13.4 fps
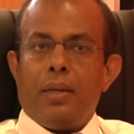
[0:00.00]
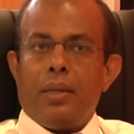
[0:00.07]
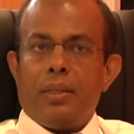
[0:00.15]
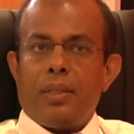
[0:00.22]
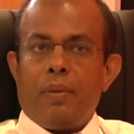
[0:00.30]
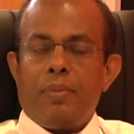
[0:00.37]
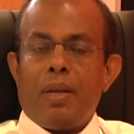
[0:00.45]

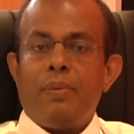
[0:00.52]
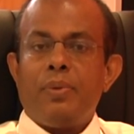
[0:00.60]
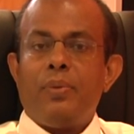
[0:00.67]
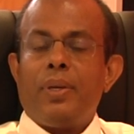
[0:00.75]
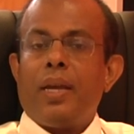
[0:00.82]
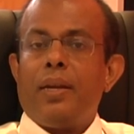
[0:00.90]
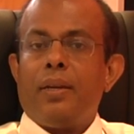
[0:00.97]
Sometimes
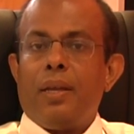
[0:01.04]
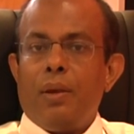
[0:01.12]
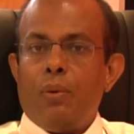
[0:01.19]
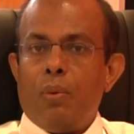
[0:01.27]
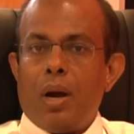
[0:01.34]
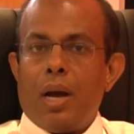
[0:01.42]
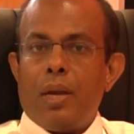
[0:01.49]
we can
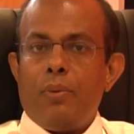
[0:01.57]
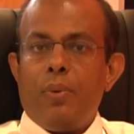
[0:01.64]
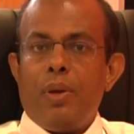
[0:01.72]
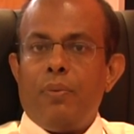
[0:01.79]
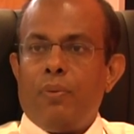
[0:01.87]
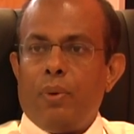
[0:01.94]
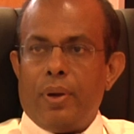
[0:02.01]
give
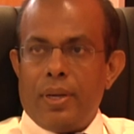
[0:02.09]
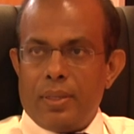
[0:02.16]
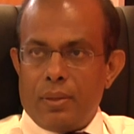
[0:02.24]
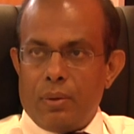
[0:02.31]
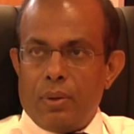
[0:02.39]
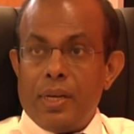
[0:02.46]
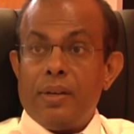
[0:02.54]
IV
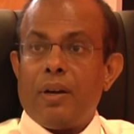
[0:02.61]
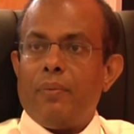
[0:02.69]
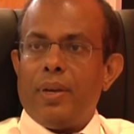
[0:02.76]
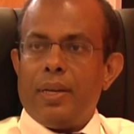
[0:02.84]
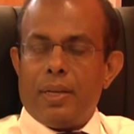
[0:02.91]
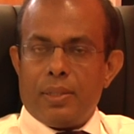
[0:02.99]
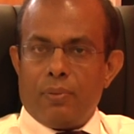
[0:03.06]
fluids or
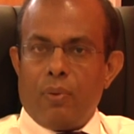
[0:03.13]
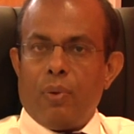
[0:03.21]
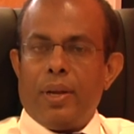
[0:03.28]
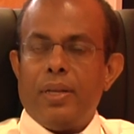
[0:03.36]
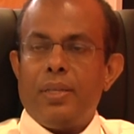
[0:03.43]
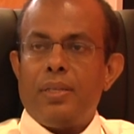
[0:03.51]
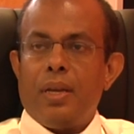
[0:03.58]
intravenous
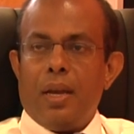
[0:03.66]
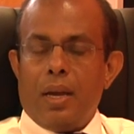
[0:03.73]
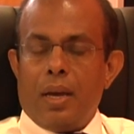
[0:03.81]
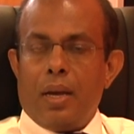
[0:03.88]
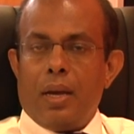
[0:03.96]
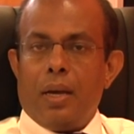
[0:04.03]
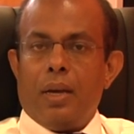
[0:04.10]
fluids
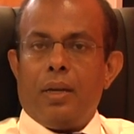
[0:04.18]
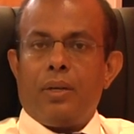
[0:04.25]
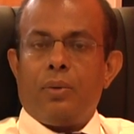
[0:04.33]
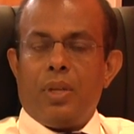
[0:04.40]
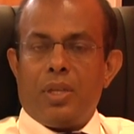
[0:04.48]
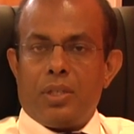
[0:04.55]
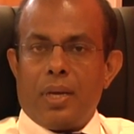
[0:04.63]

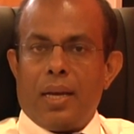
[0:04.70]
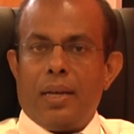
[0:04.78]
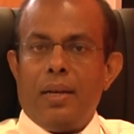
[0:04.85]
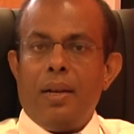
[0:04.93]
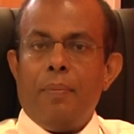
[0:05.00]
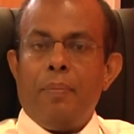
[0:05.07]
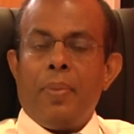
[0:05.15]
to the
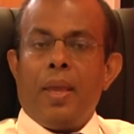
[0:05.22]
child,